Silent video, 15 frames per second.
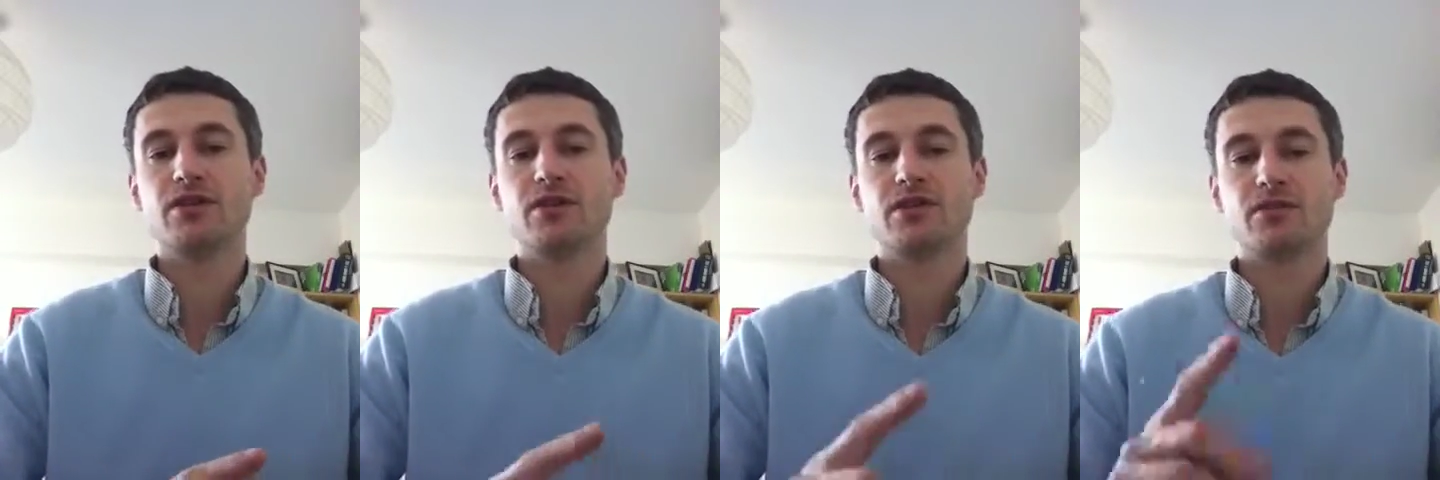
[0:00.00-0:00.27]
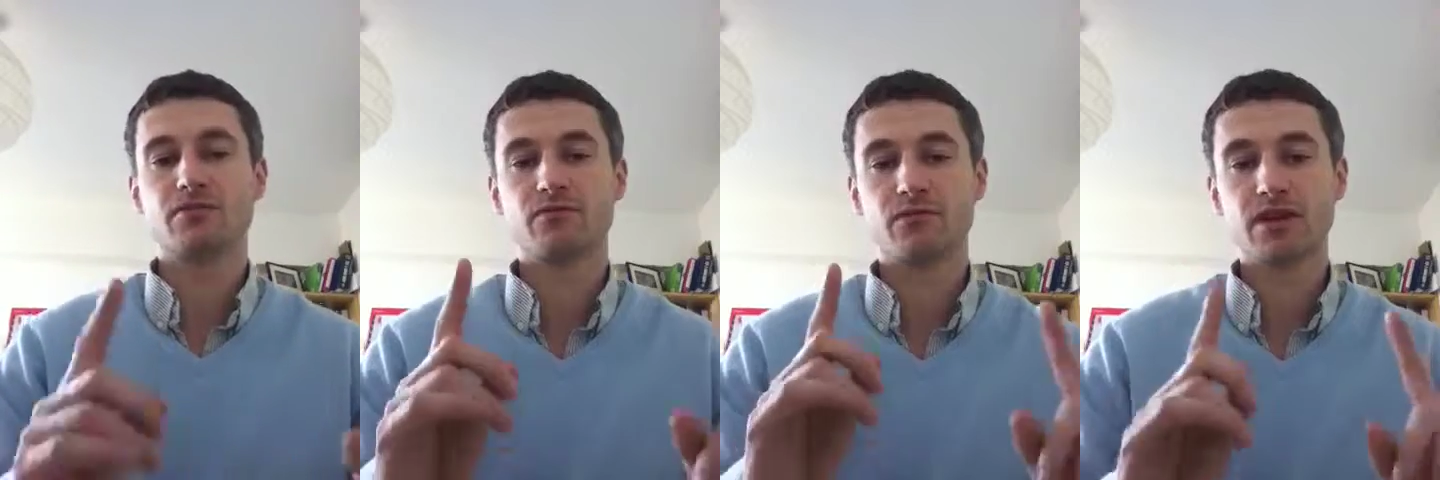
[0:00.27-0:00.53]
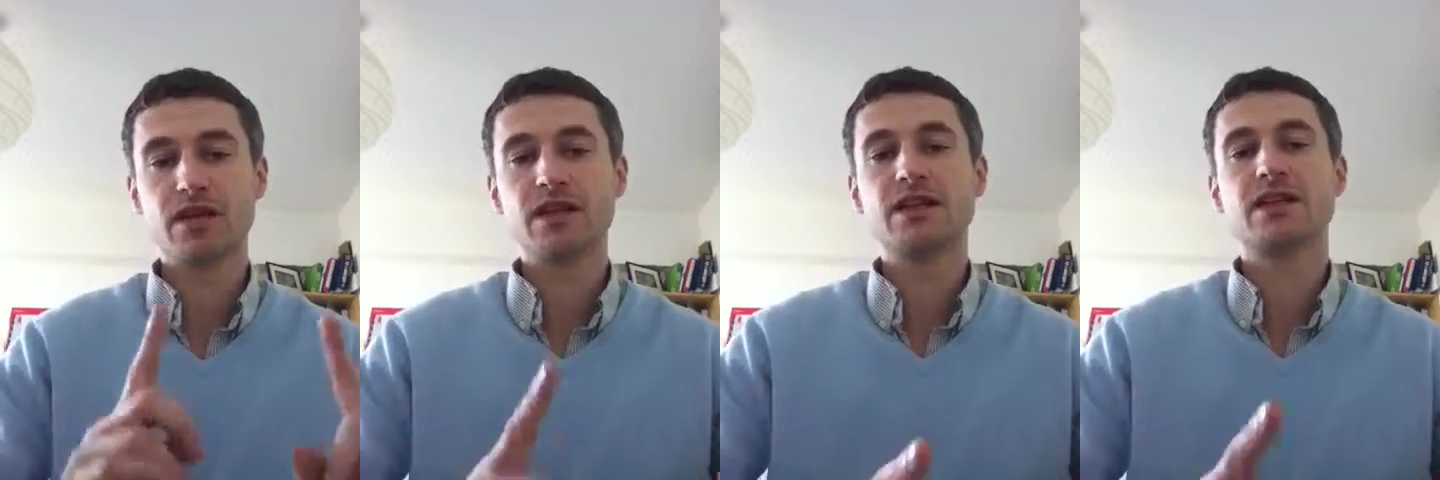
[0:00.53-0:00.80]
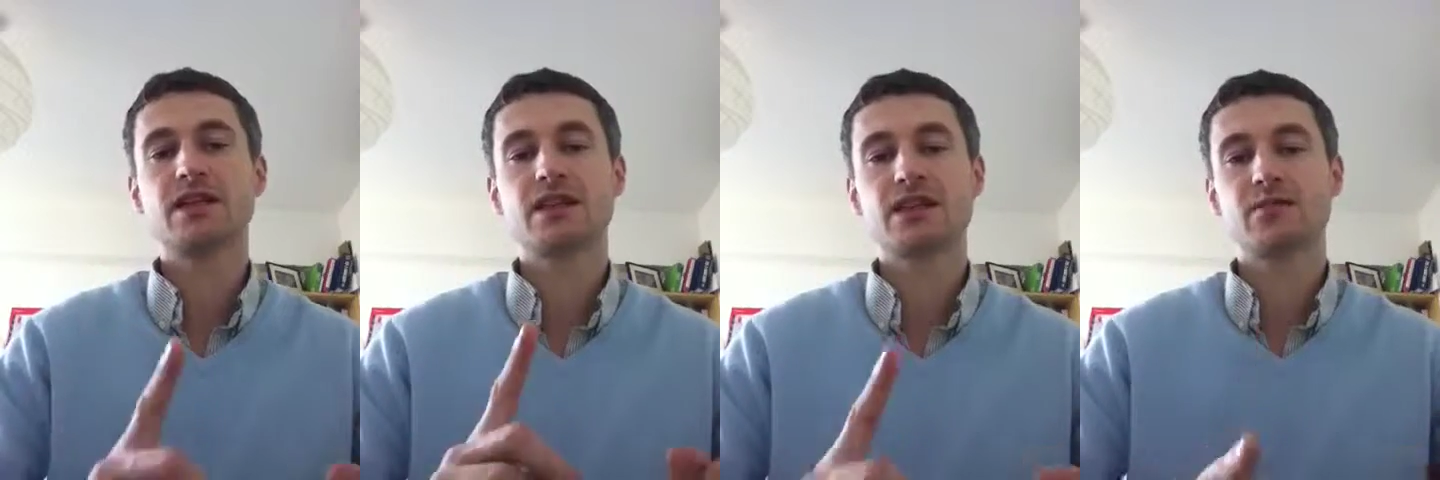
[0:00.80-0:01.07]
So it's a really
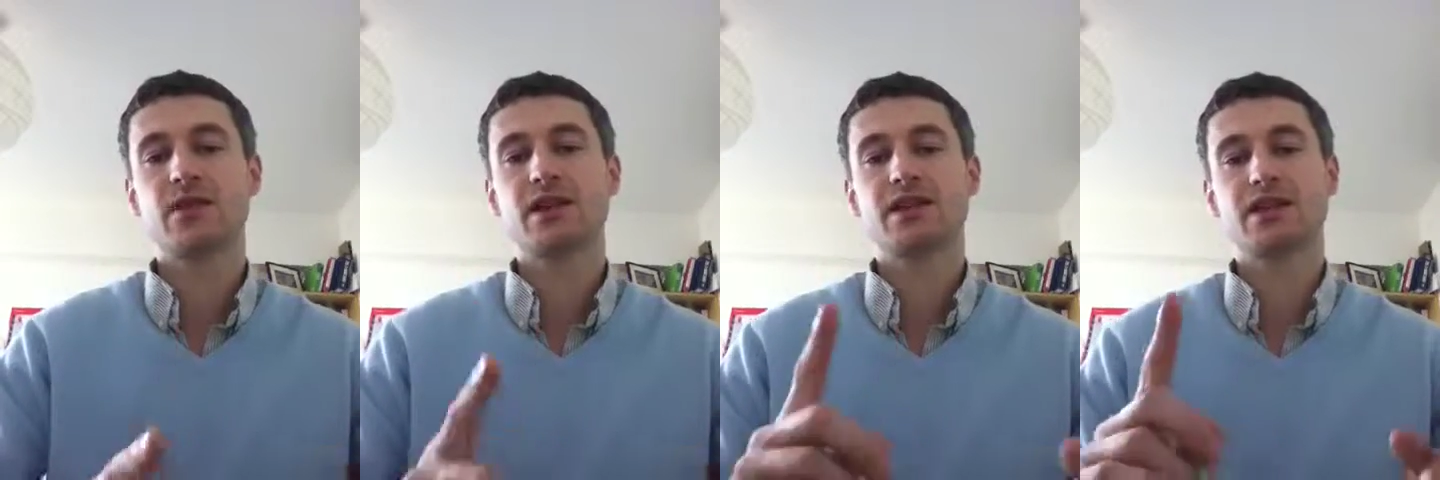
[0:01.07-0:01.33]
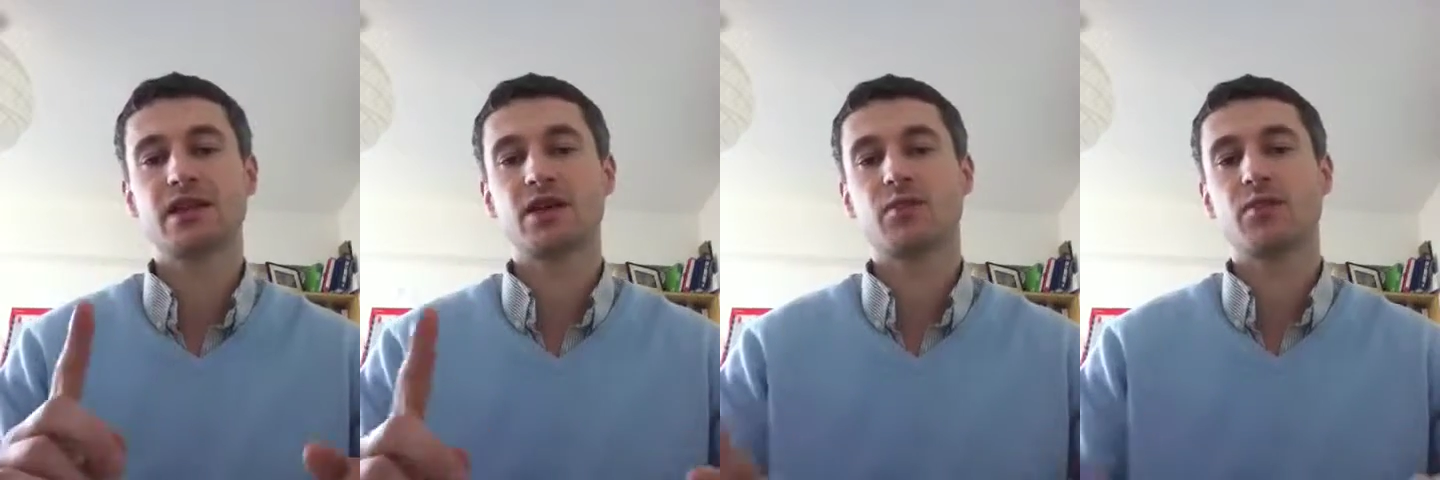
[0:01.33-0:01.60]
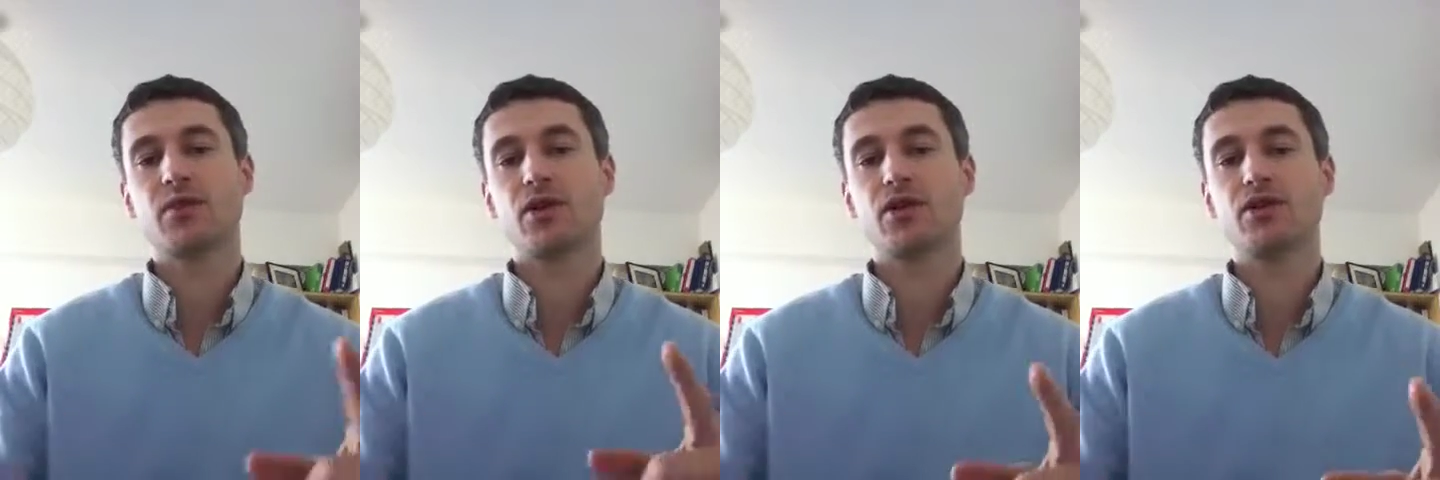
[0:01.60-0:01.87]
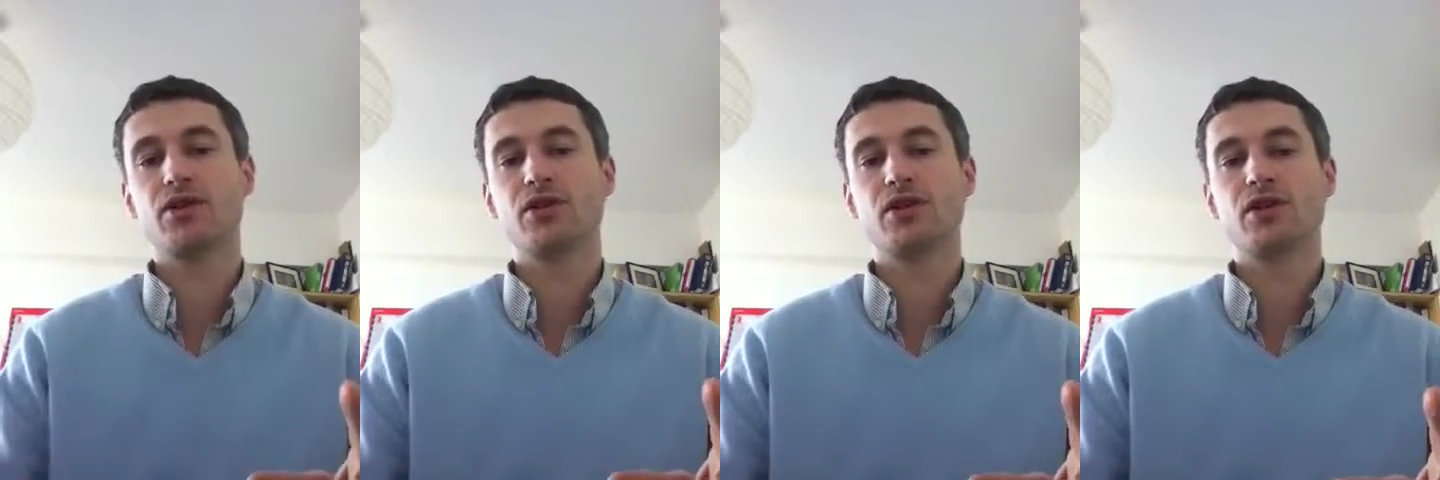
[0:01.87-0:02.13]
systematic
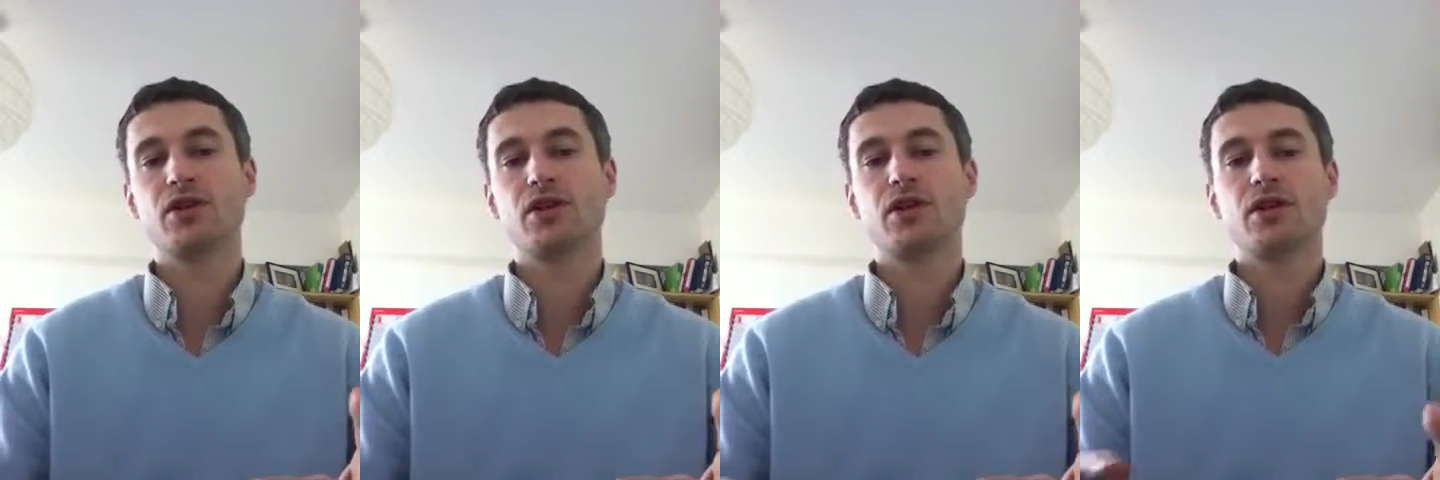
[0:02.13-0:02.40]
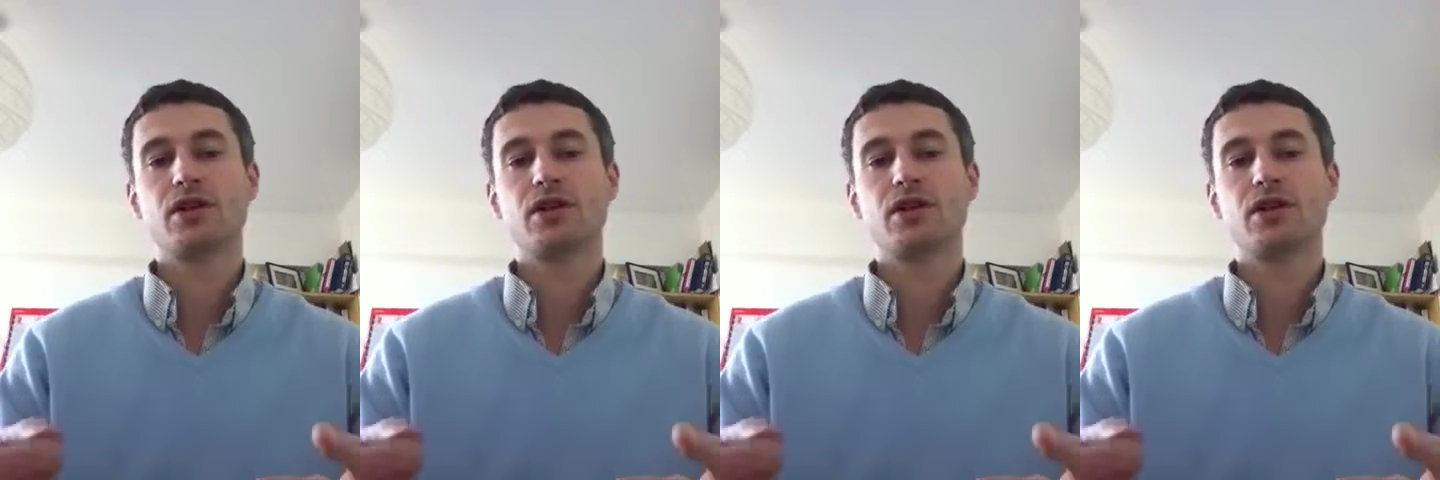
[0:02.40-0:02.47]
approach